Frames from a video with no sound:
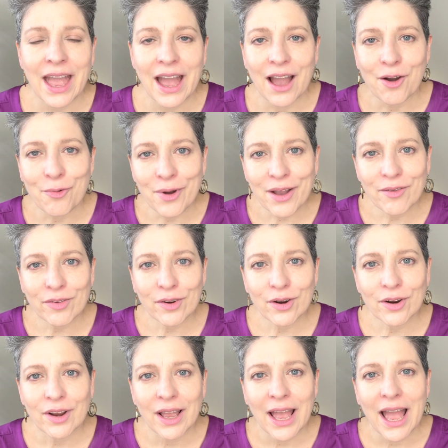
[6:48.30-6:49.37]

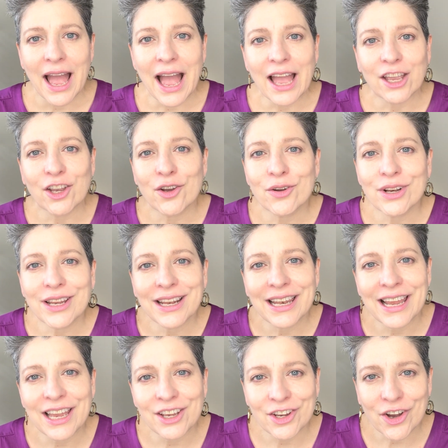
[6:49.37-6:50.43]
However, I couldn't
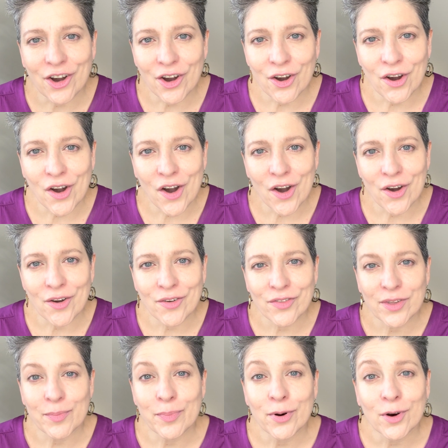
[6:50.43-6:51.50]
let go
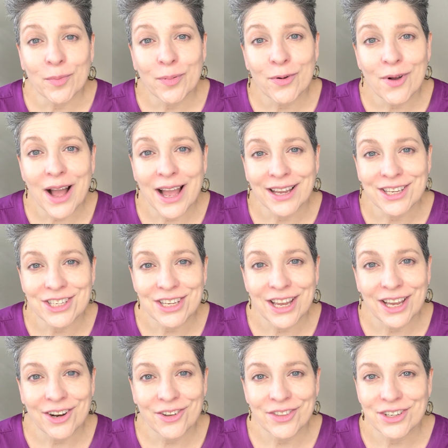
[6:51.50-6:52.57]
of the purple
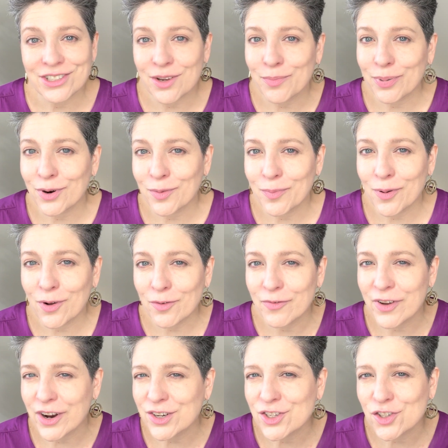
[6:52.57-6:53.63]
eyeshadow. There's a purple,
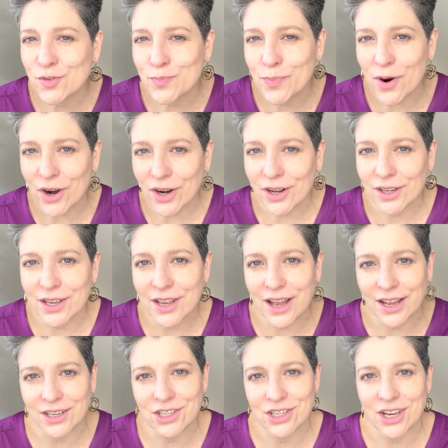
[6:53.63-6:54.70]
very sparkly
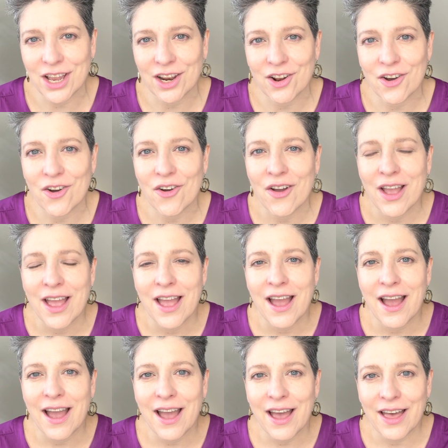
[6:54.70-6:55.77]
eyeshadow
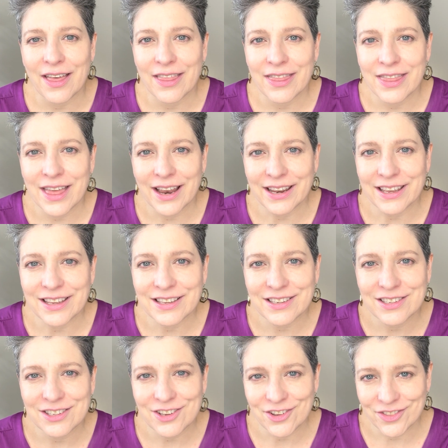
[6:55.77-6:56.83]
that
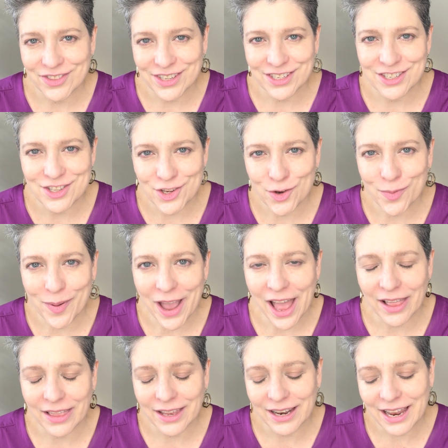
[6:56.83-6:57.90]
is on this new
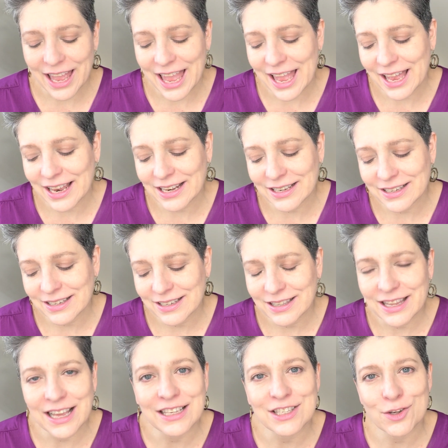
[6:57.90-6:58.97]
palette, and
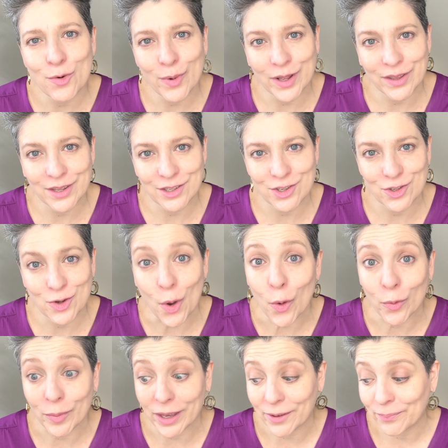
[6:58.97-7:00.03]
that's the one that
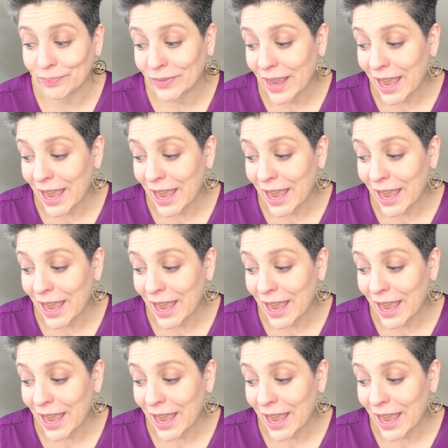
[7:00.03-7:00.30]
sold me.